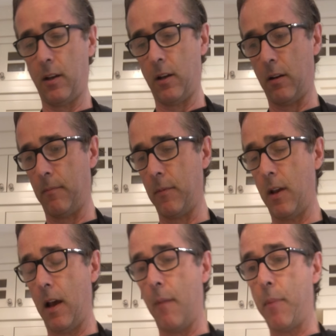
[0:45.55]
Um,
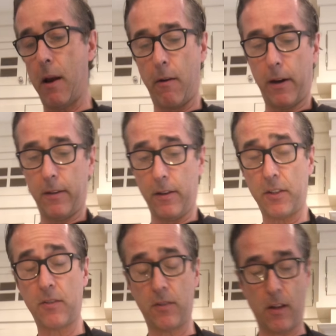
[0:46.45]
I'm pairing
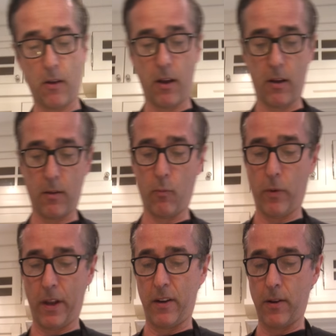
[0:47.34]
this uh,
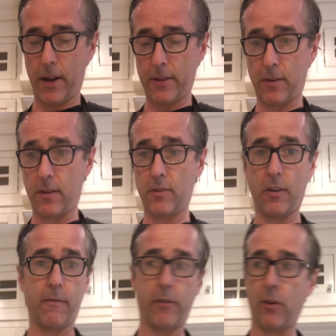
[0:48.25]
with a nice
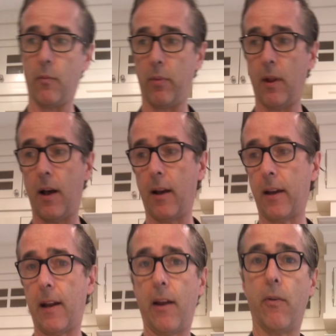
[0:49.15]
Sauvignon Blanc
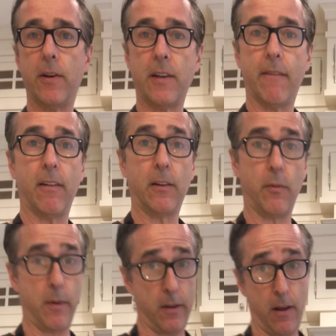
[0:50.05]
and I always have a little
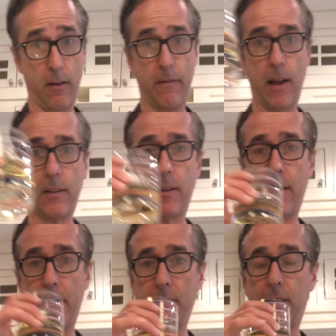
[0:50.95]
bit of that to
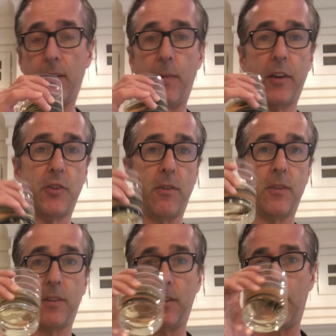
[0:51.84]
taste it to make sure
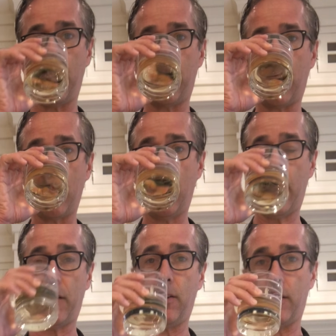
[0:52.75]
it's good before I
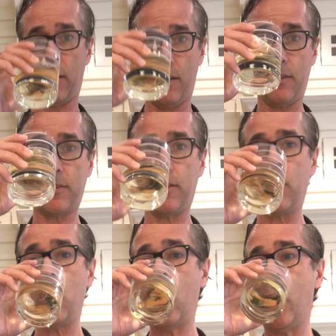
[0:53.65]
cook. Salute.